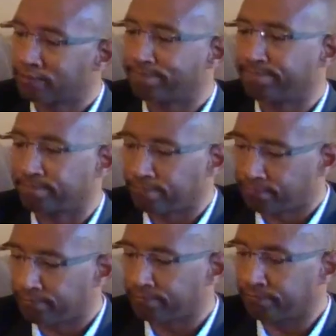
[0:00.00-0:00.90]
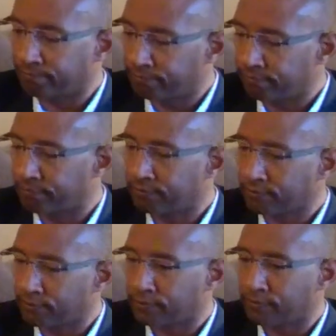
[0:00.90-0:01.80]
open up people's
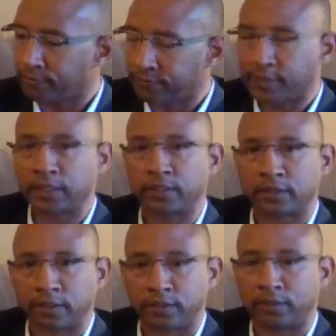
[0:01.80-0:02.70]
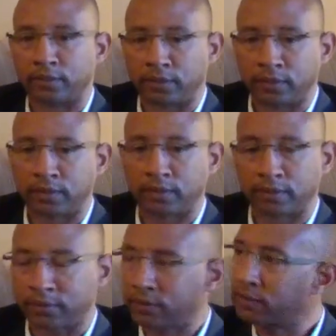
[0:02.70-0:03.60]
minds on different
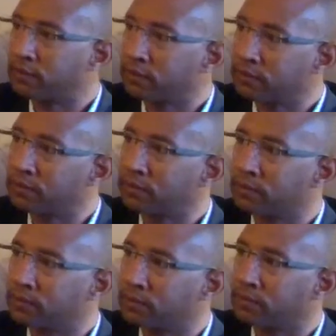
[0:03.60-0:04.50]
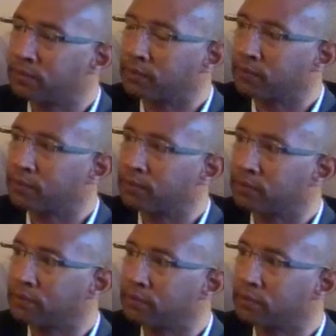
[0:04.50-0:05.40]
subject matters that they may have
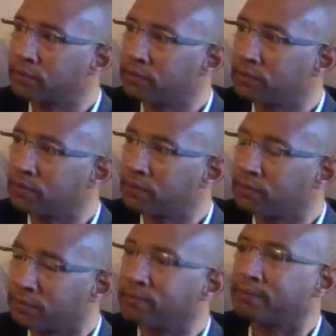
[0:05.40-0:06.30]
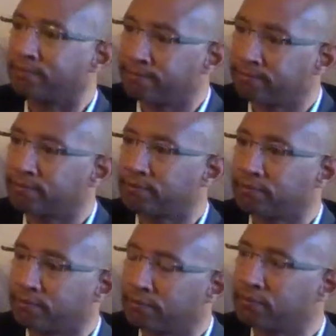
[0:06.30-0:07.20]
just didn't know what was really
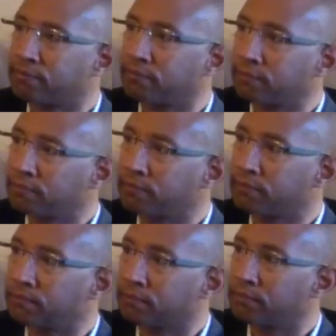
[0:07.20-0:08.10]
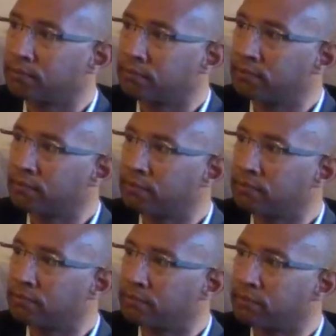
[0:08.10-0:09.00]
going on in our city and
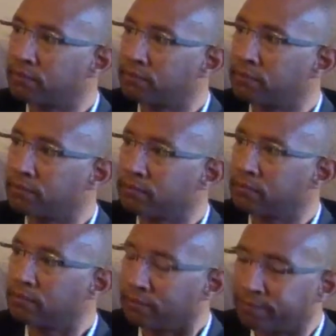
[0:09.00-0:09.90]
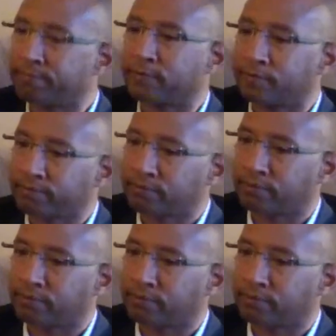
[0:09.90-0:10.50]
even abroad. And I